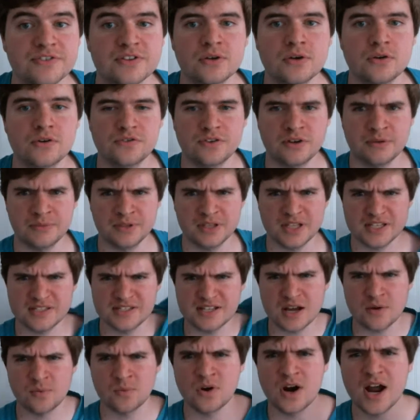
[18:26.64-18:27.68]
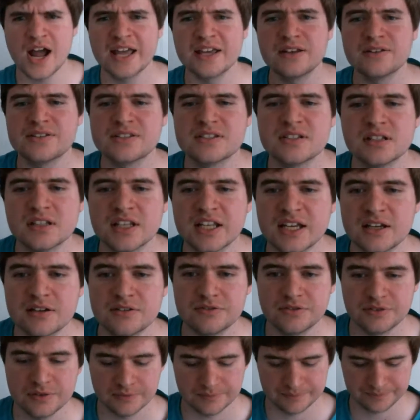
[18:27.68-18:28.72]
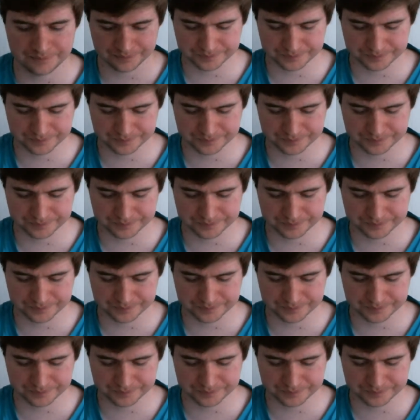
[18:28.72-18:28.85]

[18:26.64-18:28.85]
are a few of them, at least down where I used to live.